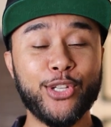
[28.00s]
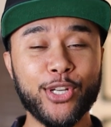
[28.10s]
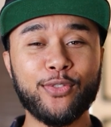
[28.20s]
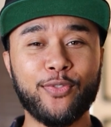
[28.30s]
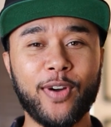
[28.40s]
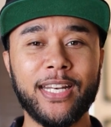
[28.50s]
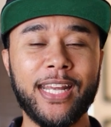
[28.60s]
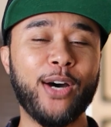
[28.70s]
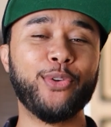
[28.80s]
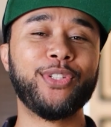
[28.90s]
just to
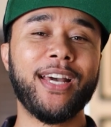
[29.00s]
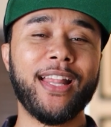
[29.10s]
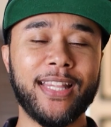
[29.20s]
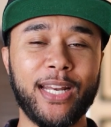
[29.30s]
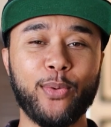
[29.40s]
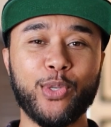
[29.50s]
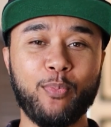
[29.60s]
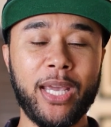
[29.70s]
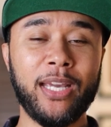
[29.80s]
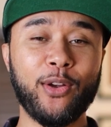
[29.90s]
find out that it was
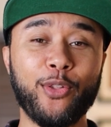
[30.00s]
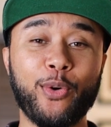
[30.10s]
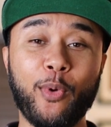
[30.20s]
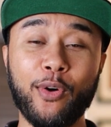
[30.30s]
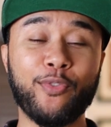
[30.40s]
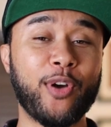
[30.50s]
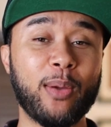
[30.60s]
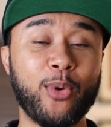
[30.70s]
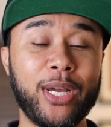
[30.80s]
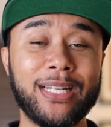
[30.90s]
made on the wrong
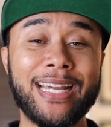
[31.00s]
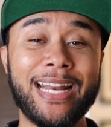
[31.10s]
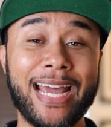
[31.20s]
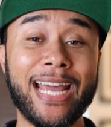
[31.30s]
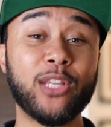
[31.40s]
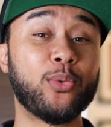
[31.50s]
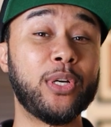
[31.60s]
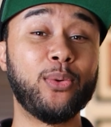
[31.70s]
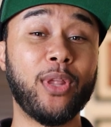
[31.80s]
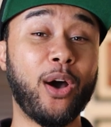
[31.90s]
frame rate, and I had to
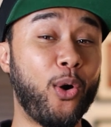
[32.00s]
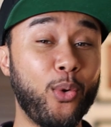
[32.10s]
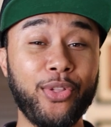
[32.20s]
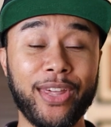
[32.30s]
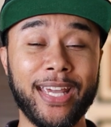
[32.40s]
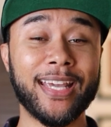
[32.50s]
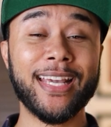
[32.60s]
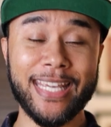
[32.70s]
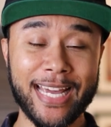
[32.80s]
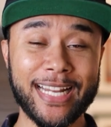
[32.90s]
redo the whole thing
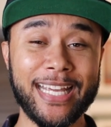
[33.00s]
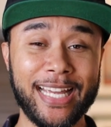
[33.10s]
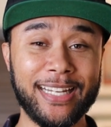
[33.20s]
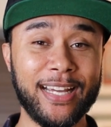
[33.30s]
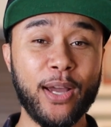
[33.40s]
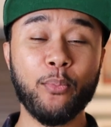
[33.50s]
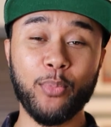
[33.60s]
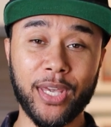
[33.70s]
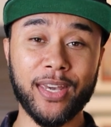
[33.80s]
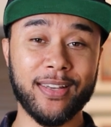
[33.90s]
yet again
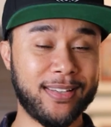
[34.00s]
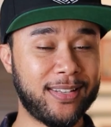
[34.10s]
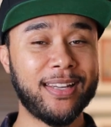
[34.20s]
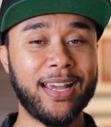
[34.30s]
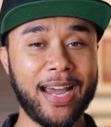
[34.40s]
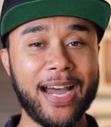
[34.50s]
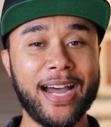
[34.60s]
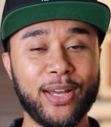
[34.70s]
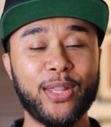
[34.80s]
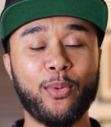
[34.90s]
because
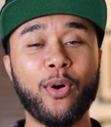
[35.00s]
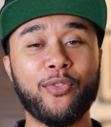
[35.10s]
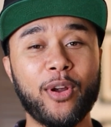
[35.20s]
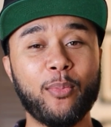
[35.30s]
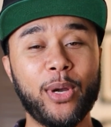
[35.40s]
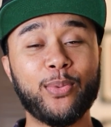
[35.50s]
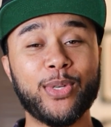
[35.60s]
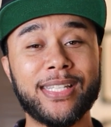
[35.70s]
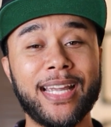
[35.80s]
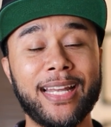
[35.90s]
the wrong frame rate
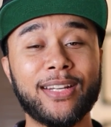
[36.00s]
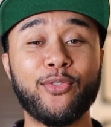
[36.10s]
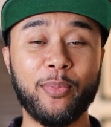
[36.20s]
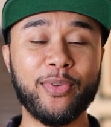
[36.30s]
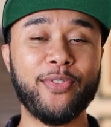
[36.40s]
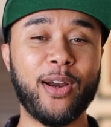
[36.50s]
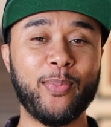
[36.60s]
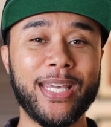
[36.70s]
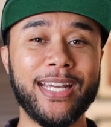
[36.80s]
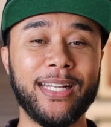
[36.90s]
was set from the very
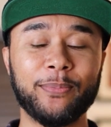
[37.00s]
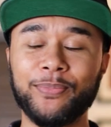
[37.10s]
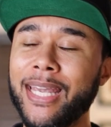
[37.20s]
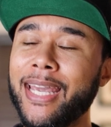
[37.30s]
beginning.